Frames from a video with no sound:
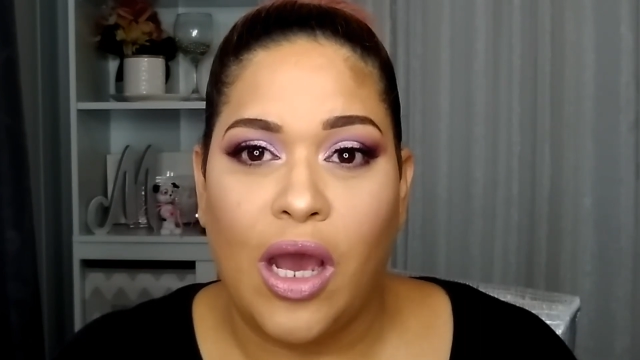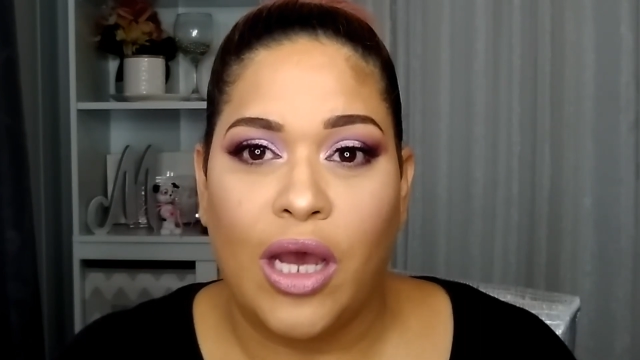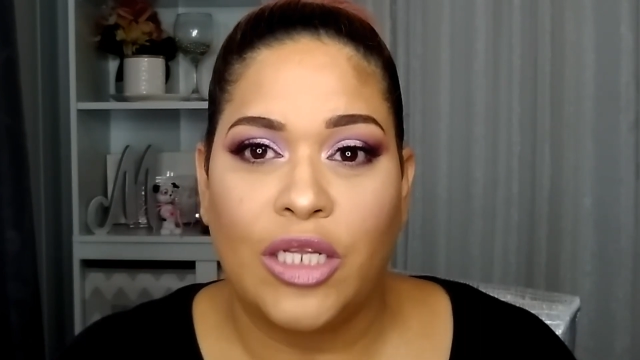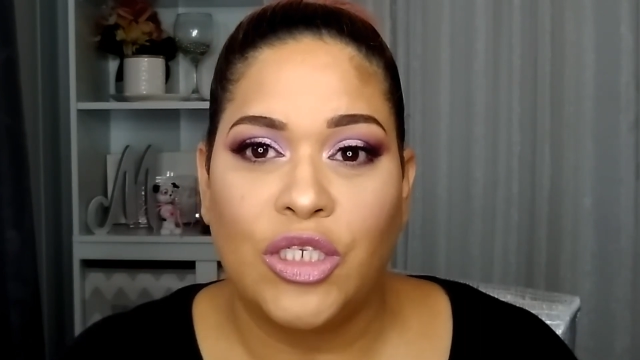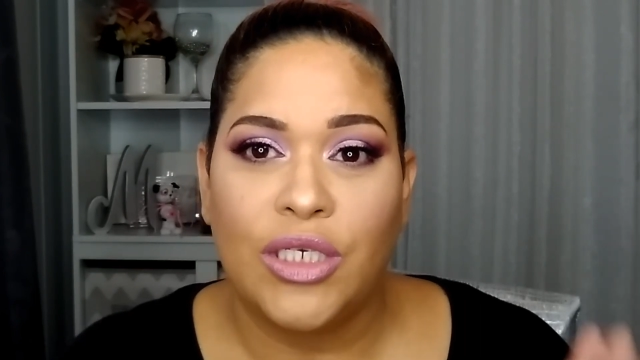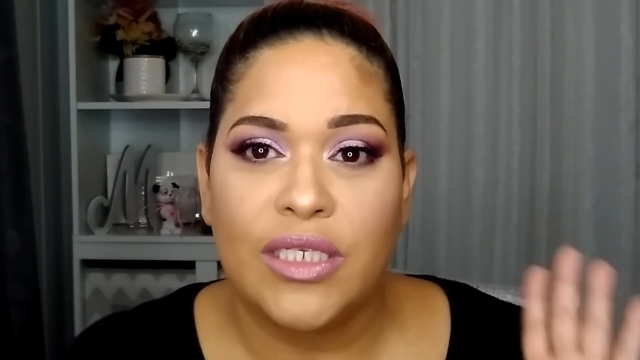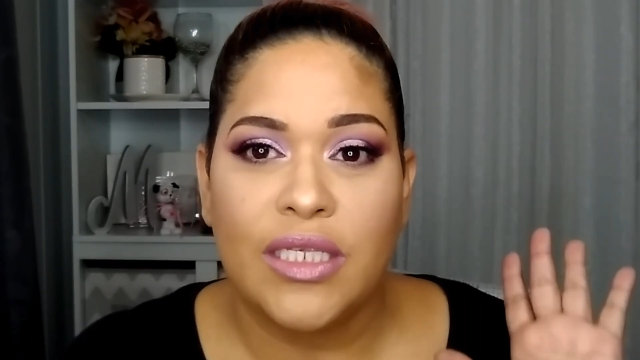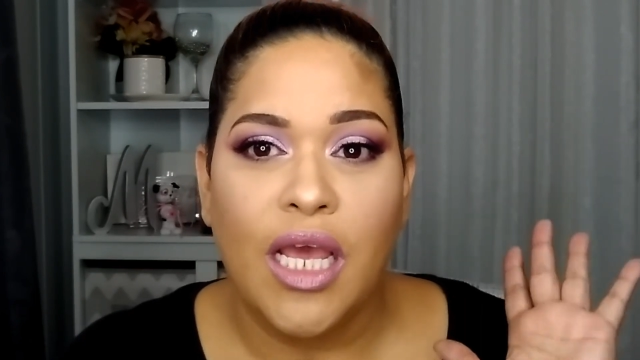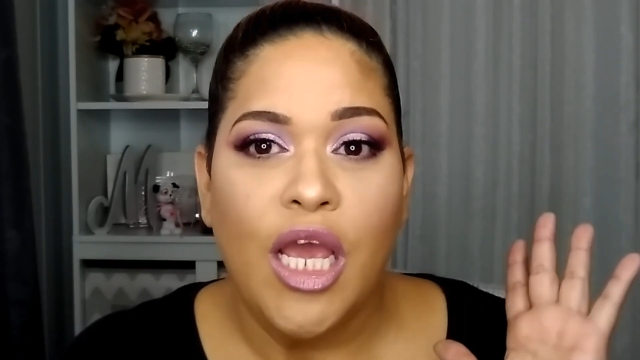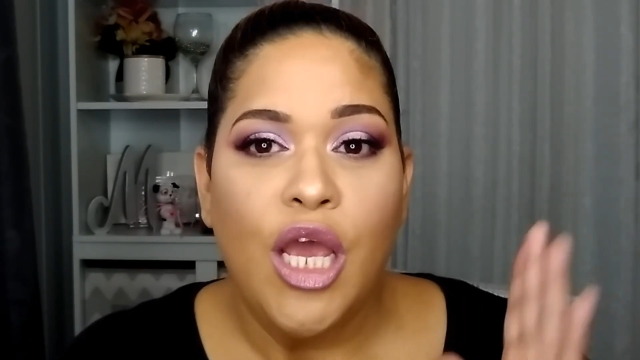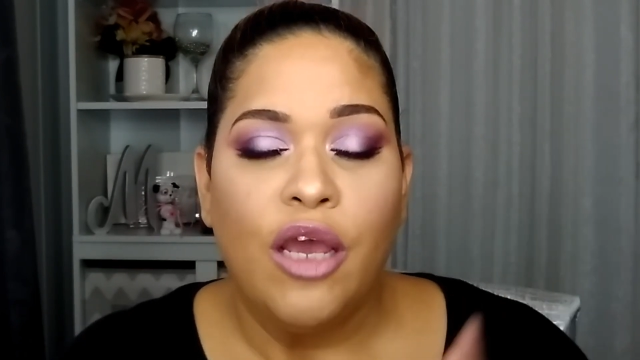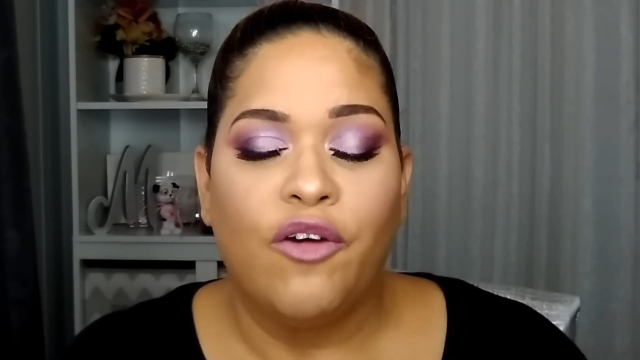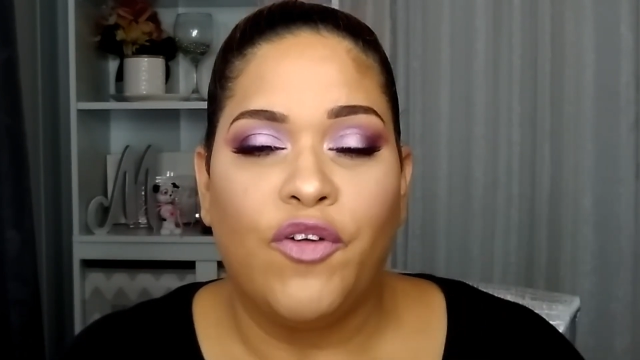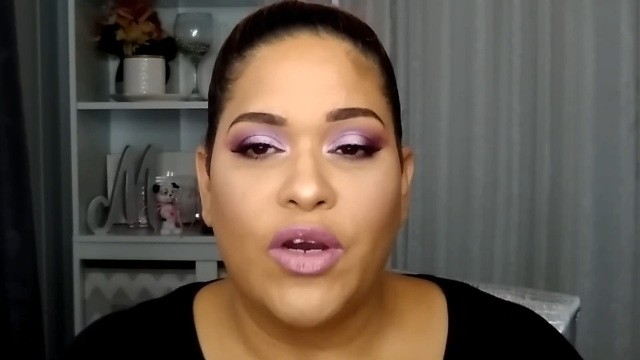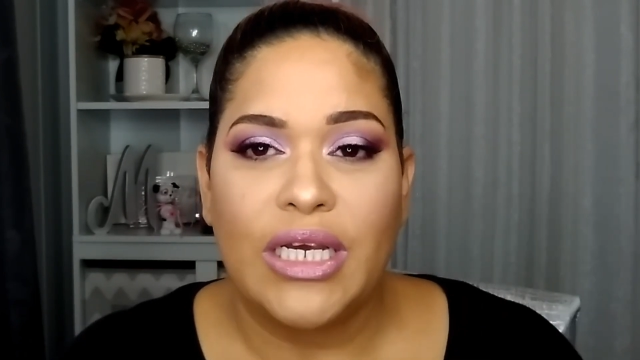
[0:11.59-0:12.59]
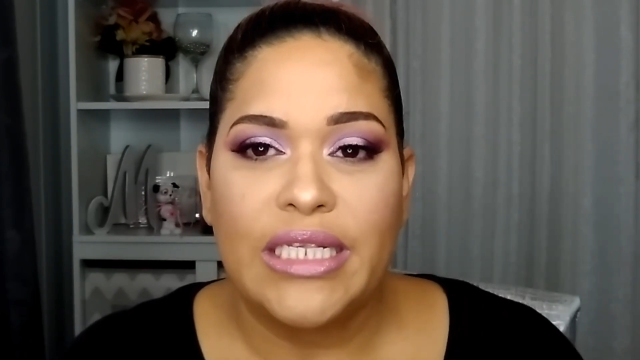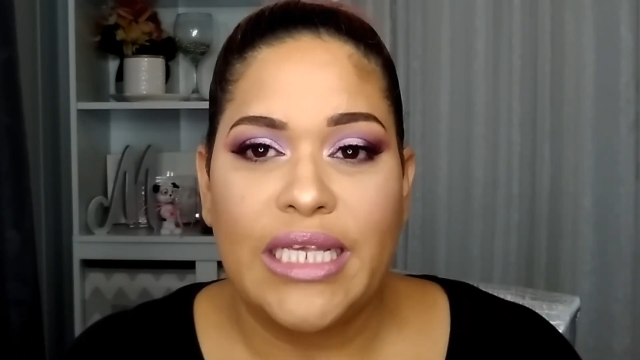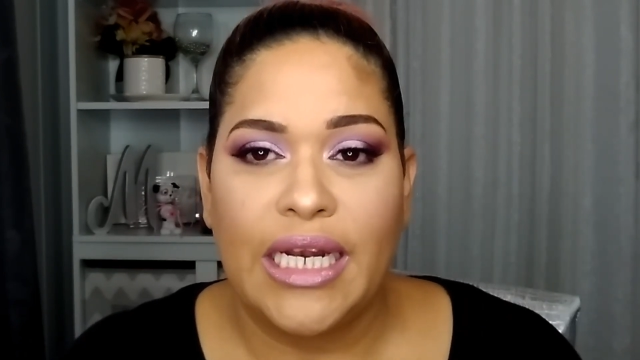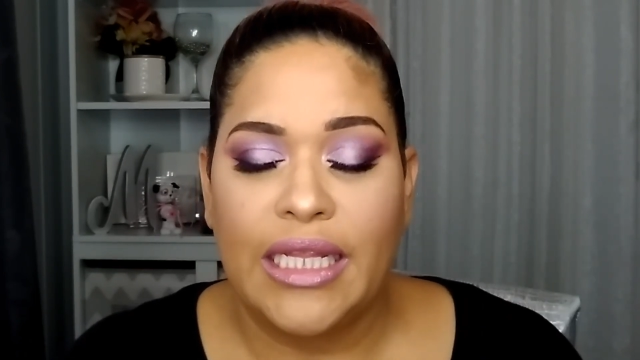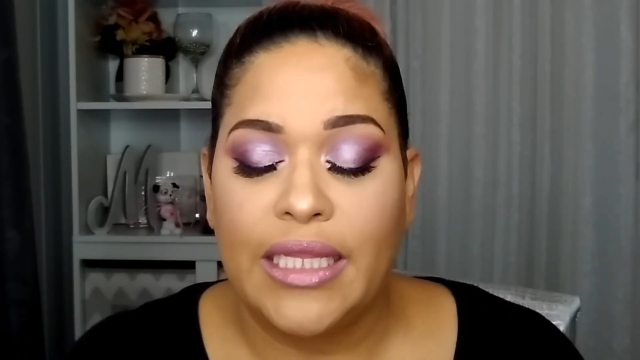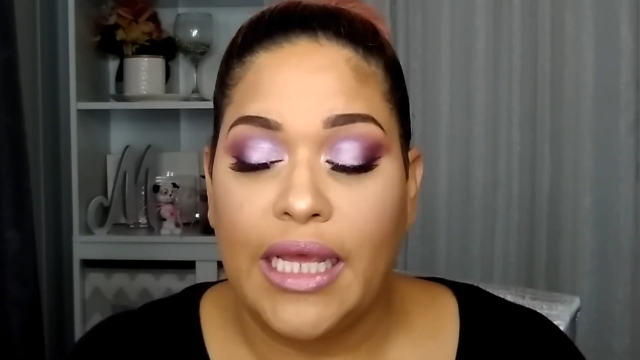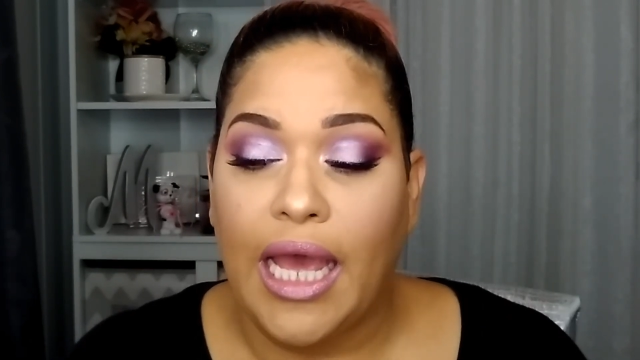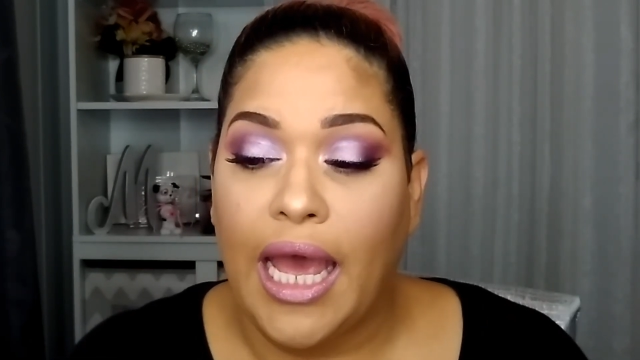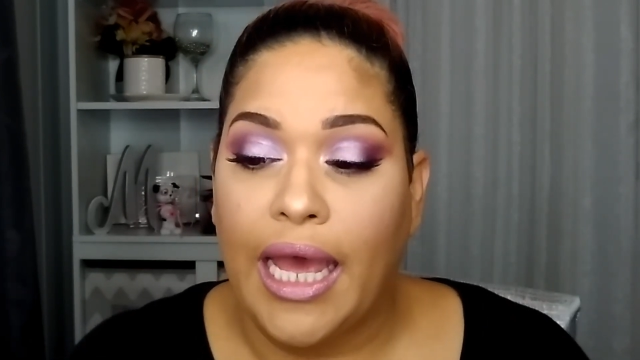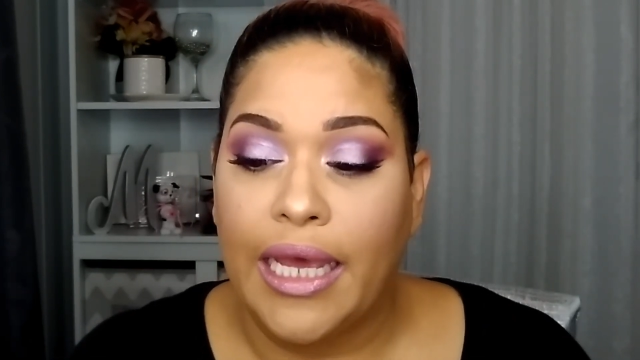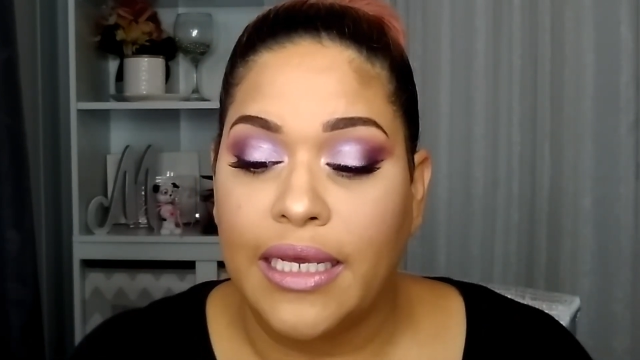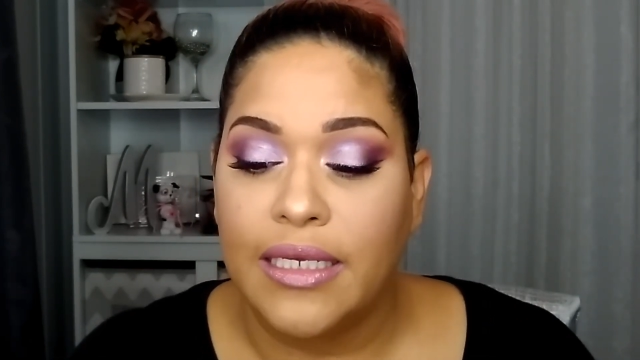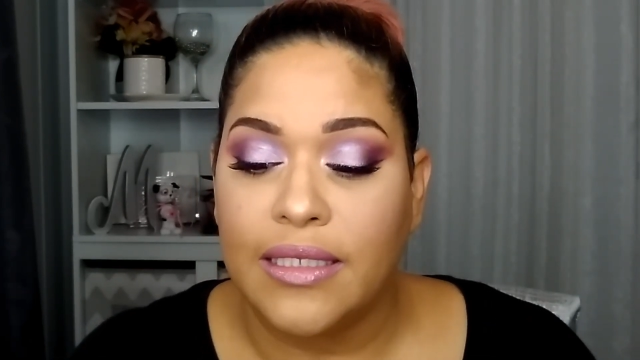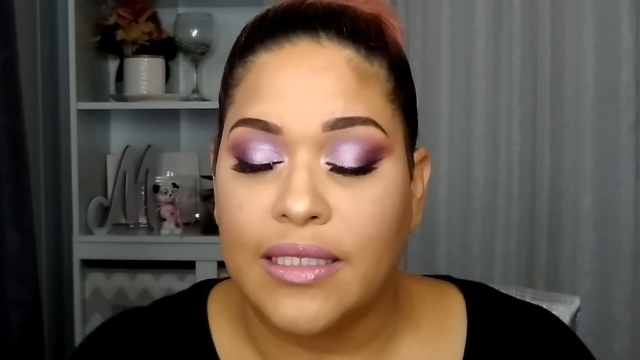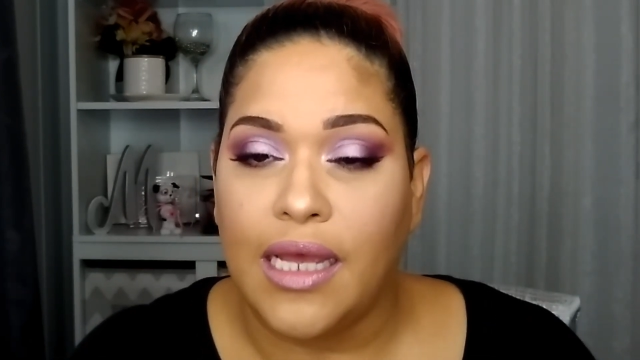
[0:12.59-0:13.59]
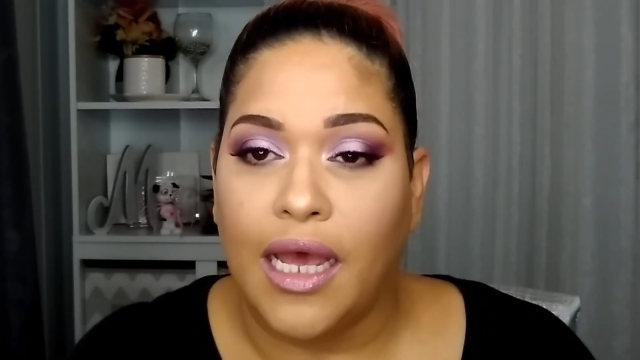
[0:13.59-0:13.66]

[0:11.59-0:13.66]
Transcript: on just focusing in the eyes.